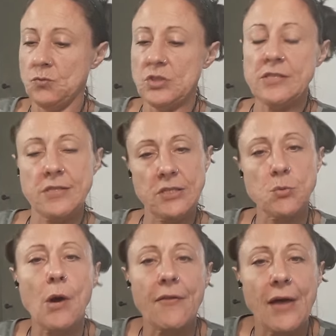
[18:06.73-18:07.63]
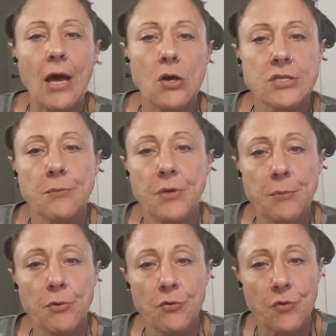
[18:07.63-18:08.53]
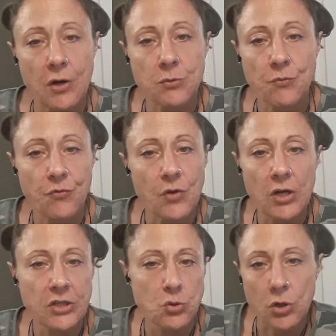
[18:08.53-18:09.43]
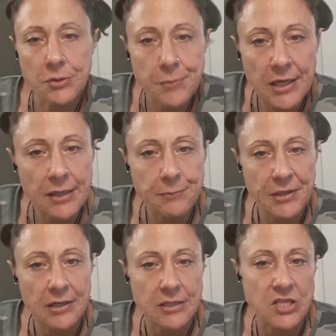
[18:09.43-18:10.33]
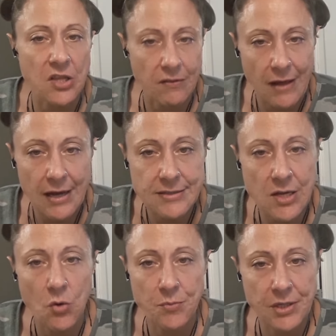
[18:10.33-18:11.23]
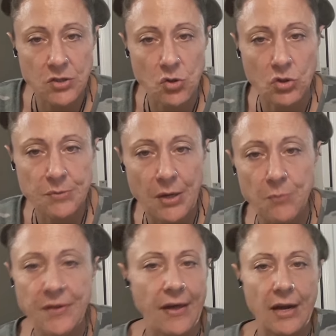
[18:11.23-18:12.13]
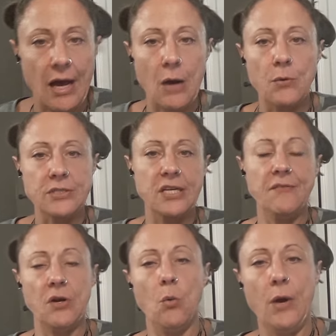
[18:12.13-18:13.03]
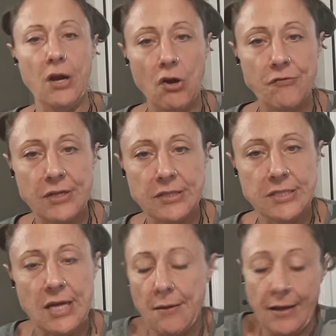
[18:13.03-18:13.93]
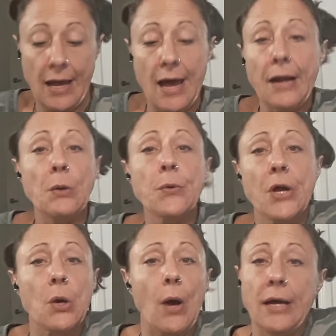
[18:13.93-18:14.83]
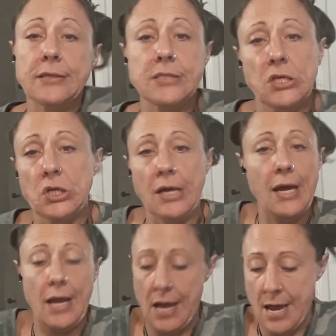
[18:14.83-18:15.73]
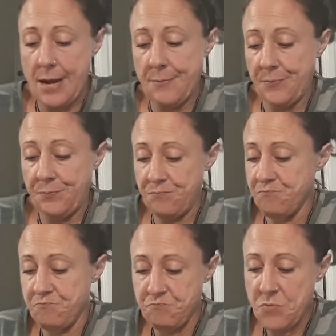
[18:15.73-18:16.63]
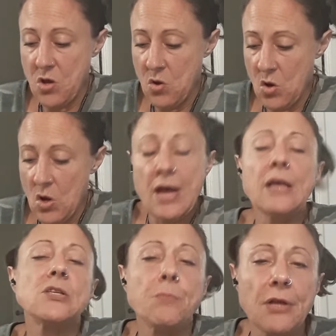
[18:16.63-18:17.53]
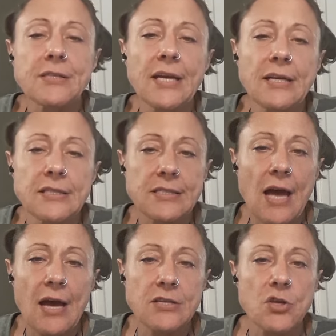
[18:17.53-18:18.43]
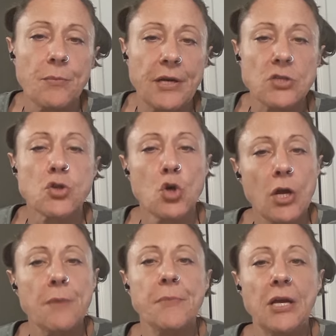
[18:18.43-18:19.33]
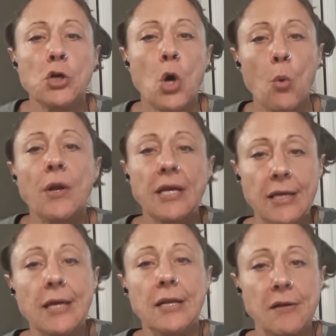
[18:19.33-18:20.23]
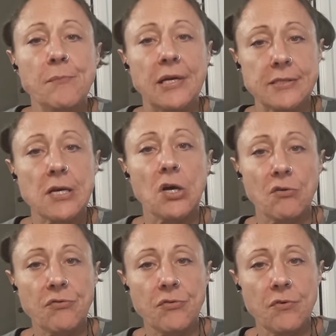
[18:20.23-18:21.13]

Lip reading: Is this why the housing people ignored me? Because the lies that were being told about me that I wasn't even aware of at the time? Like, I don't know. I'm... It's a blessing in disguise, though, because look at me going and getting it myself.